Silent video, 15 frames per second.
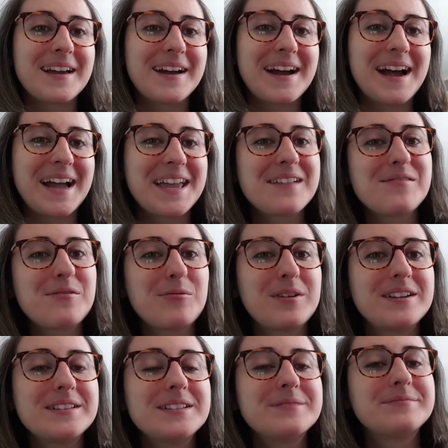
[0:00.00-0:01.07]
Hi
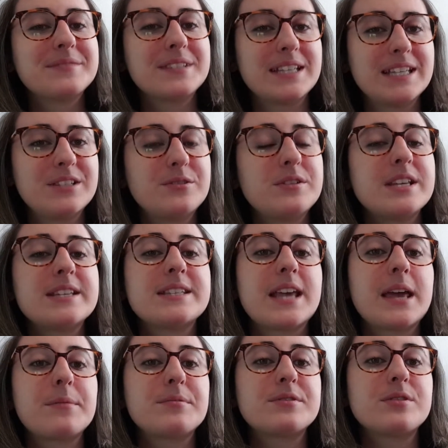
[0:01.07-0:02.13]
everyone! In today's
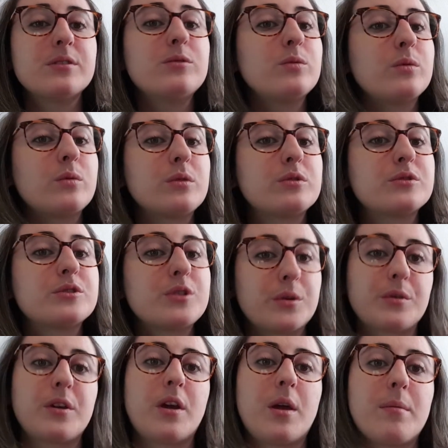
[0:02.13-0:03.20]
episode, we will
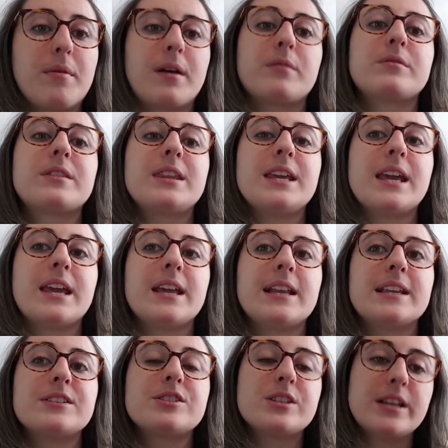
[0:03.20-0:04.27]
talk about the
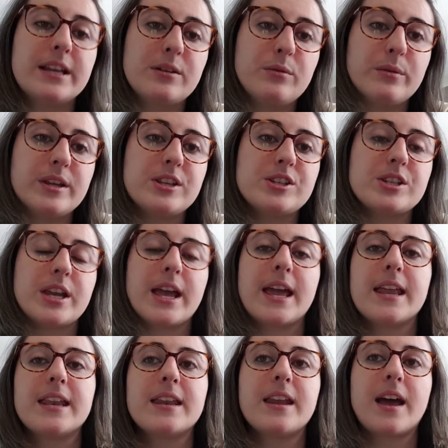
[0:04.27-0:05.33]
English language
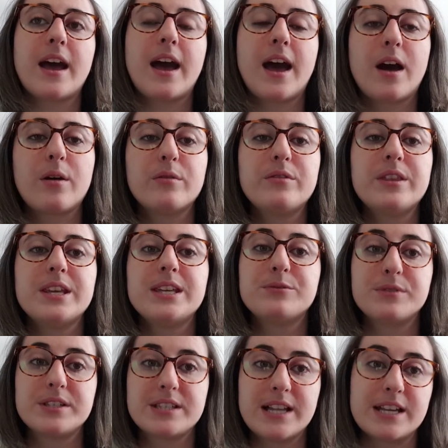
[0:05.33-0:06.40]
and how the
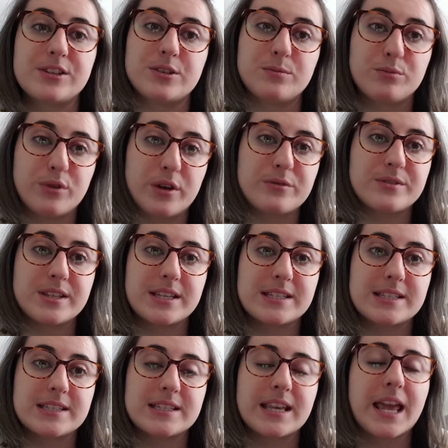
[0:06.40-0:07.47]
translation
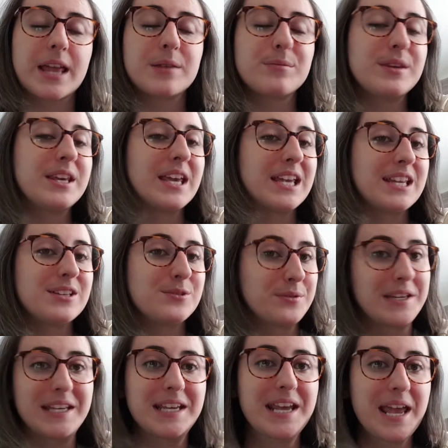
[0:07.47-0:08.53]
process can be a
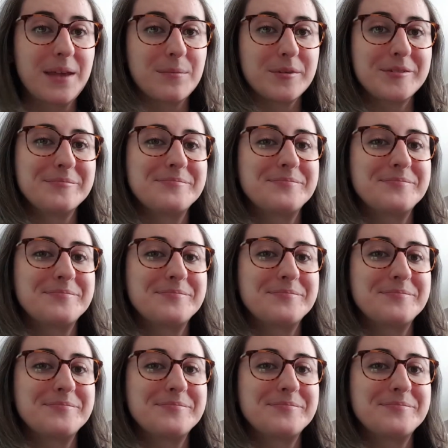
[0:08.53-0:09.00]
tricky game.